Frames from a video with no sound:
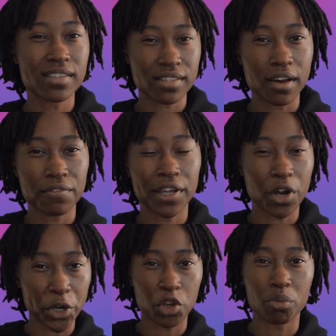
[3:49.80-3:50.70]
stuff and
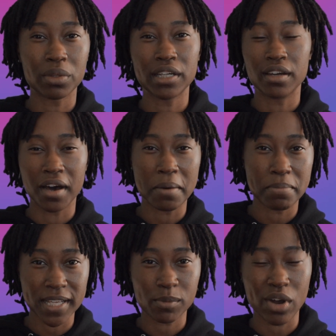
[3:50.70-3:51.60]
arguably not
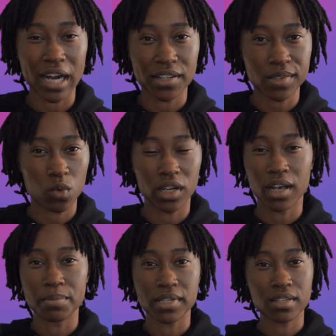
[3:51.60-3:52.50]
best practice when it
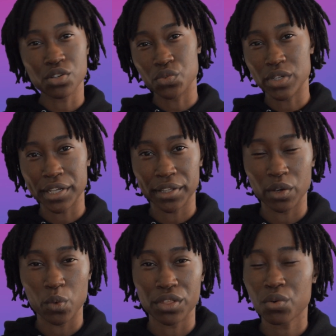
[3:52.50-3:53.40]
comes to dealing
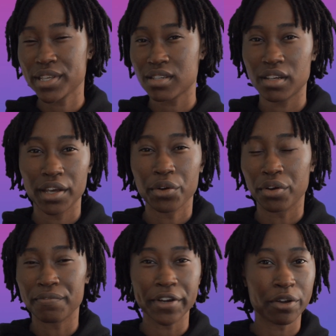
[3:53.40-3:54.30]
with hoisting or
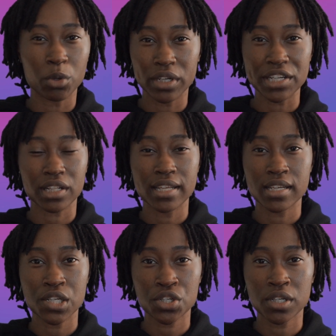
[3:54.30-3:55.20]
variable
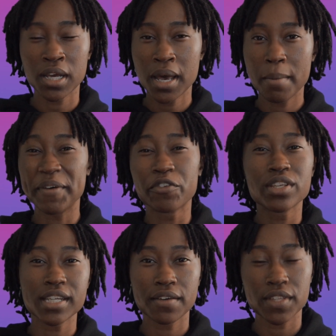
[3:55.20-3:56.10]
initialization, but for the
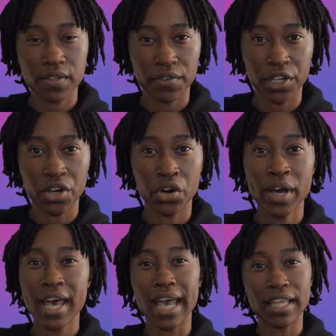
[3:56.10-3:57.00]
sake of this video
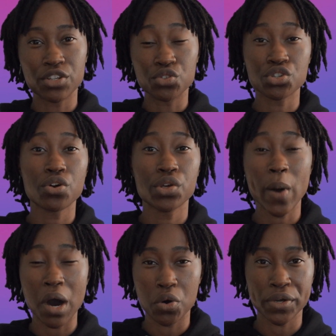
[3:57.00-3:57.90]
and to show you
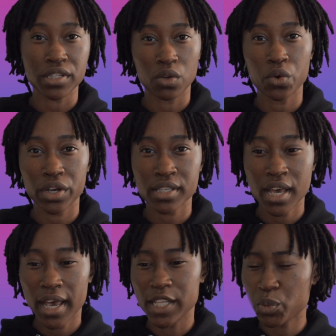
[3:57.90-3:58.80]
how hoisting works,
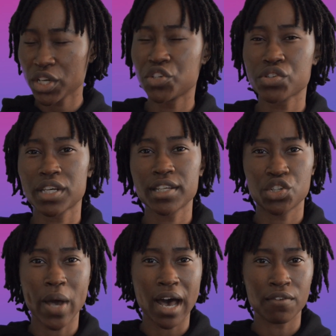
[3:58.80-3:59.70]
it's pretty interesting that
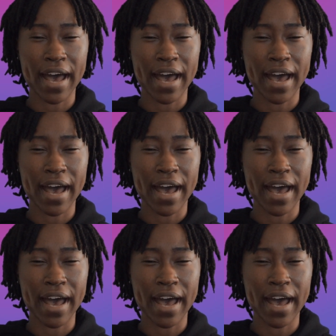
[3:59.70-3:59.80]
you have